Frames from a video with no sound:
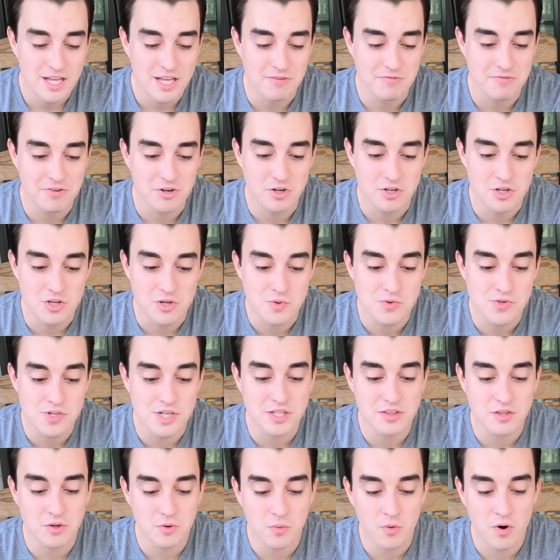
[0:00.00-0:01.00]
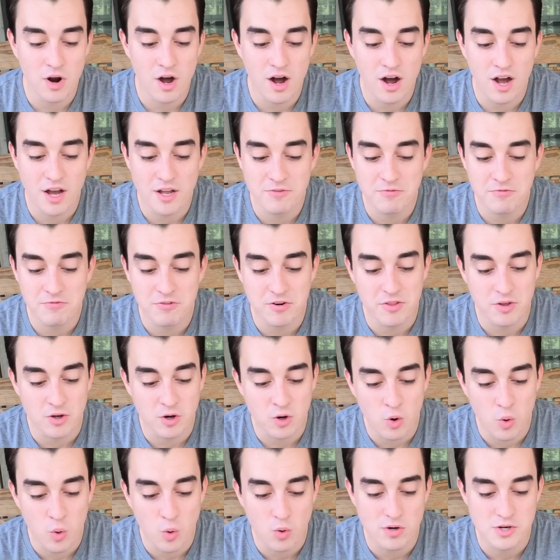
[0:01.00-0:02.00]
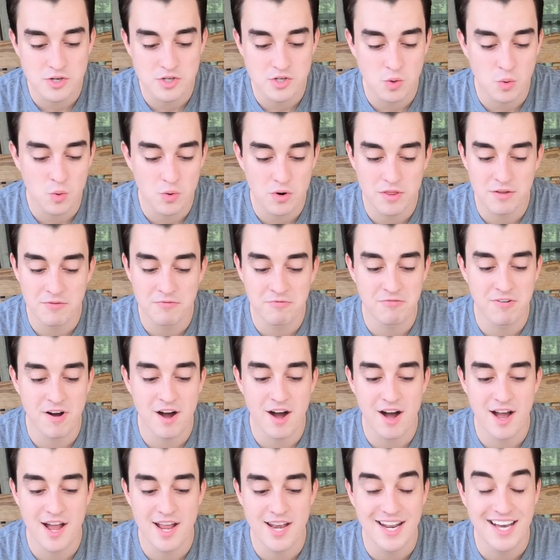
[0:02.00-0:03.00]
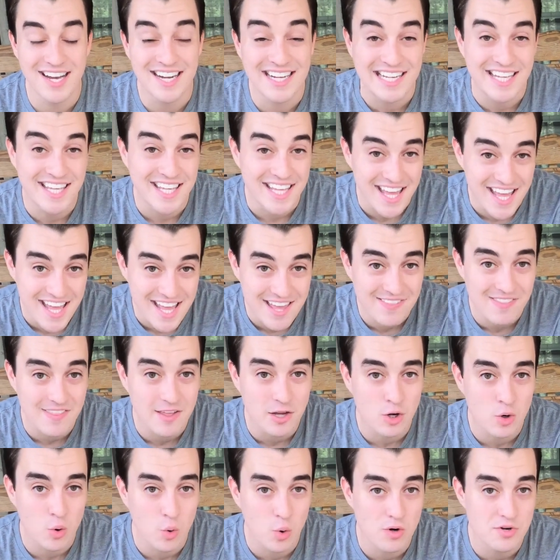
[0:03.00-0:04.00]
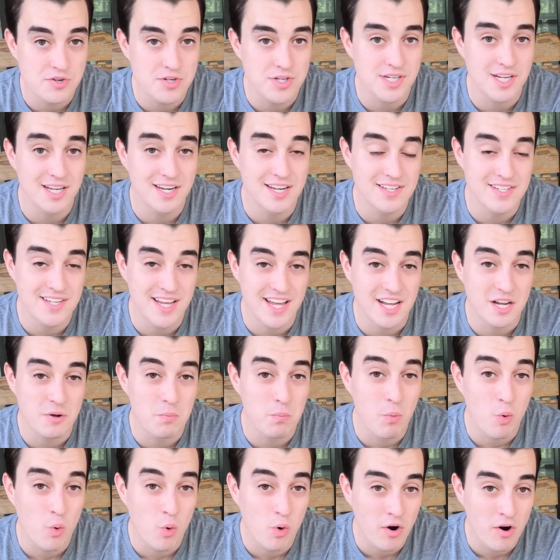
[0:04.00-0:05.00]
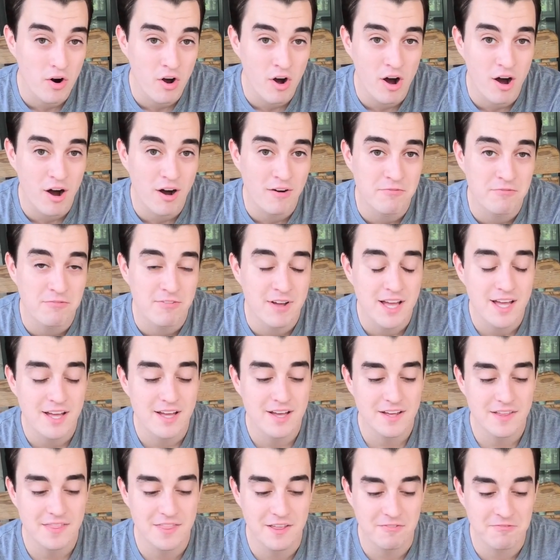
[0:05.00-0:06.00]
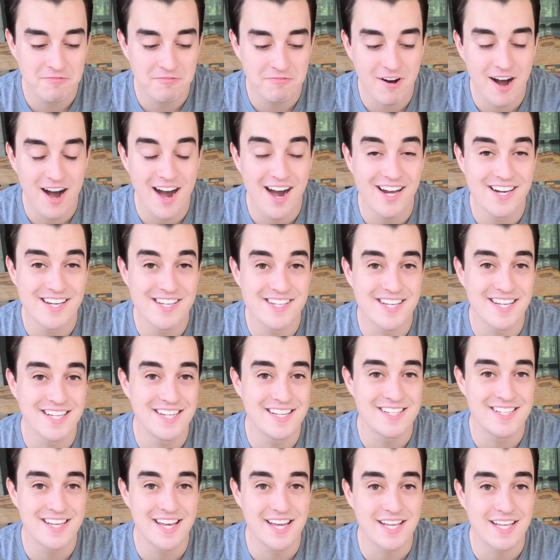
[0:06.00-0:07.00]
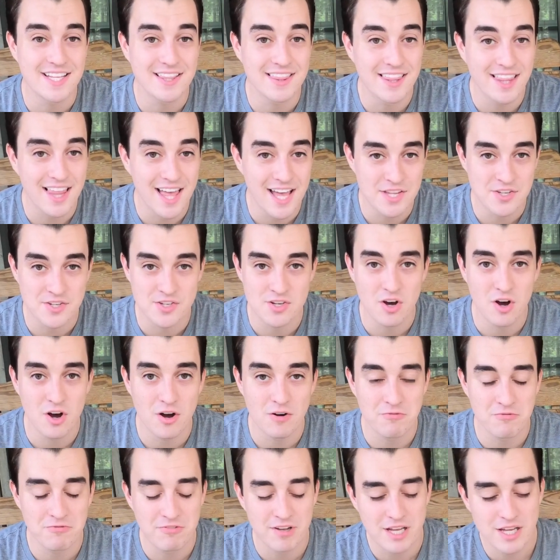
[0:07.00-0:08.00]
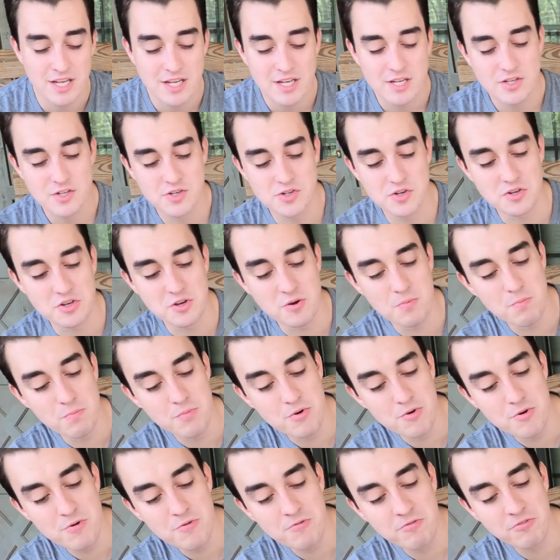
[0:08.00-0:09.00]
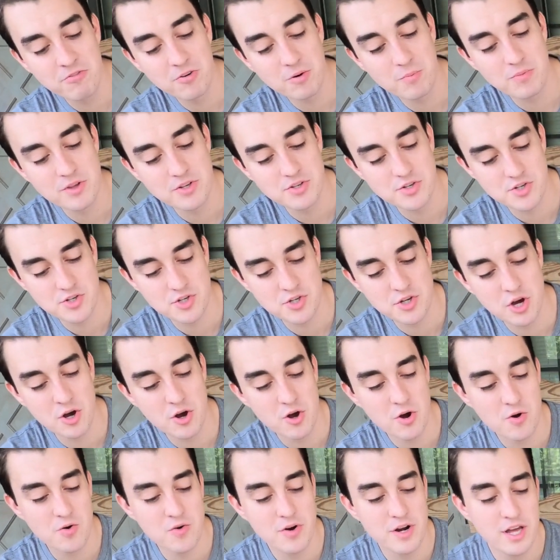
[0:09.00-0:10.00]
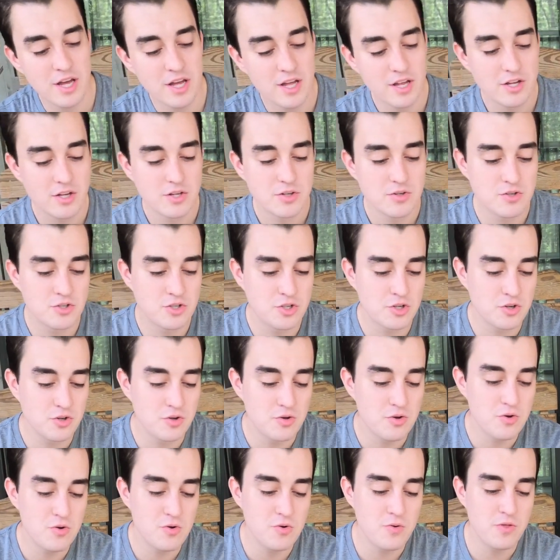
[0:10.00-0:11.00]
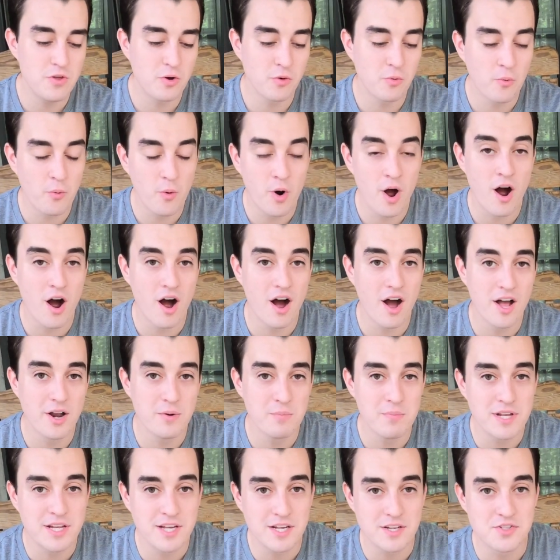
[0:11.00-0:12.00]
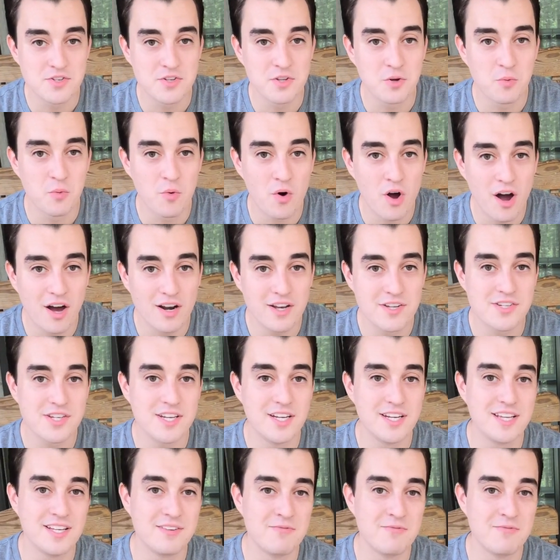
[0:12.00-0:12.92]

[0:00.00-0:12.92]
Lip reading: If you're using the rod for the coarse or the fine, again, the coarse is going to take more off, the fine is going to take less off. So you move from the stone to the rod because the rod is going